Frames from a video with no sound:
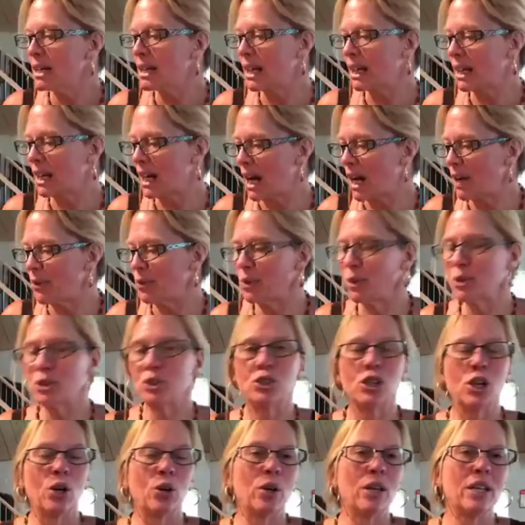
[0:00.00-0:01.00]
that God will
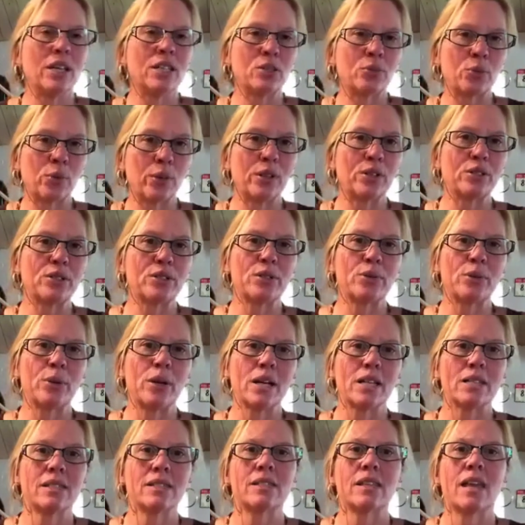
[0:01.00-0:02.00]
show his will
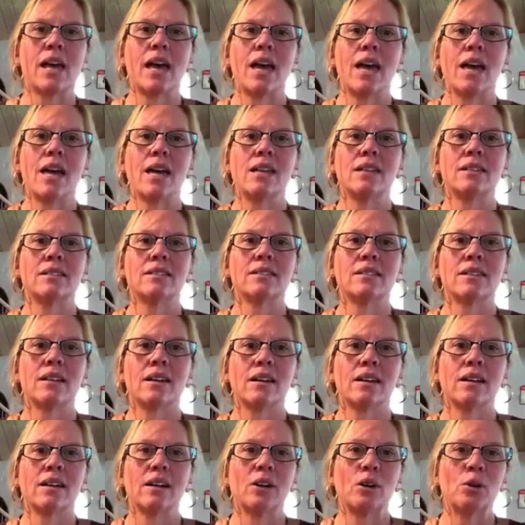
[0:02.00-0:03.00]
to us and
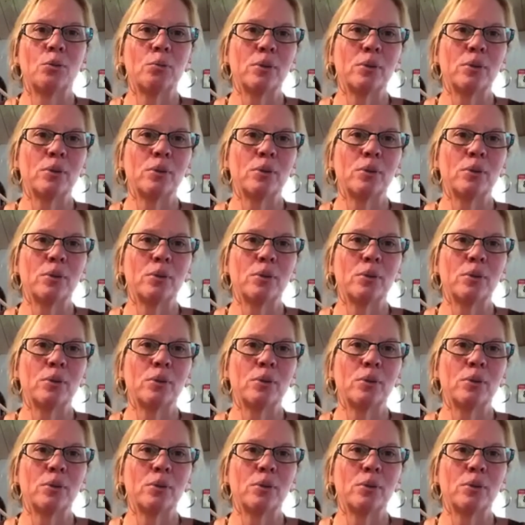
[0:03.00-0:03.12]
uh,